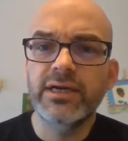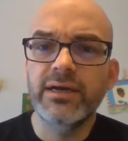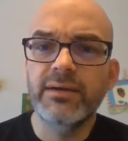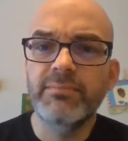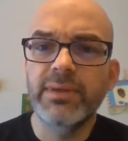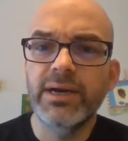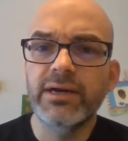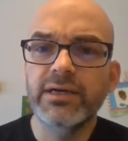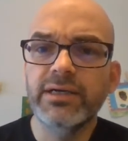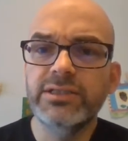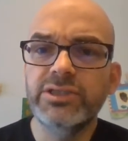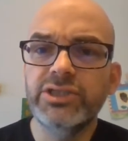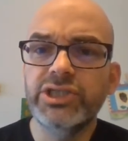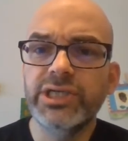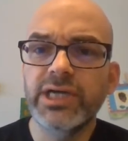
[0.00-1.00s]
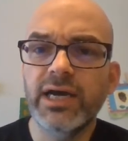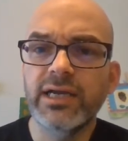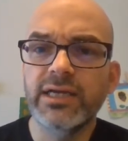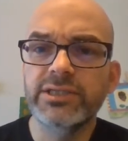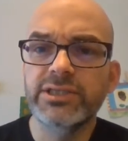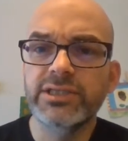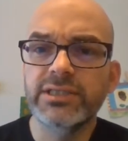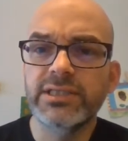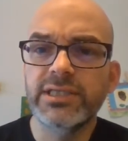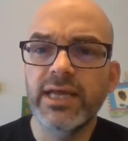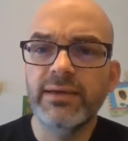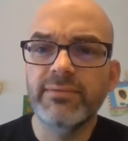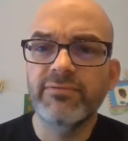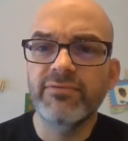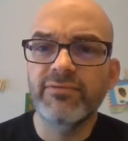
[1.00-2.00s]
American geologist
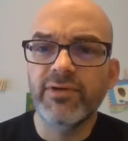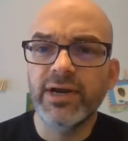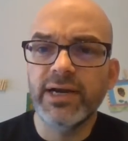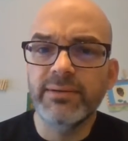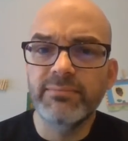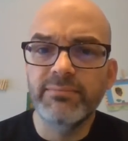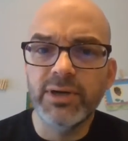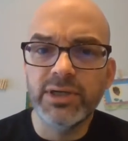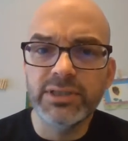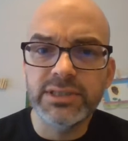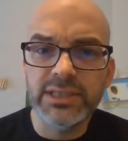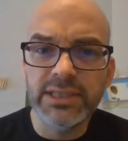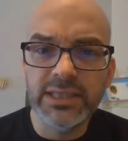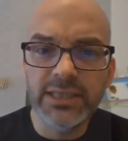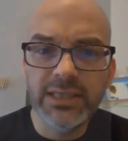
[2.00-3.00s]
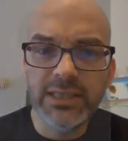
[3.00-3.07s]
named Frank Bursley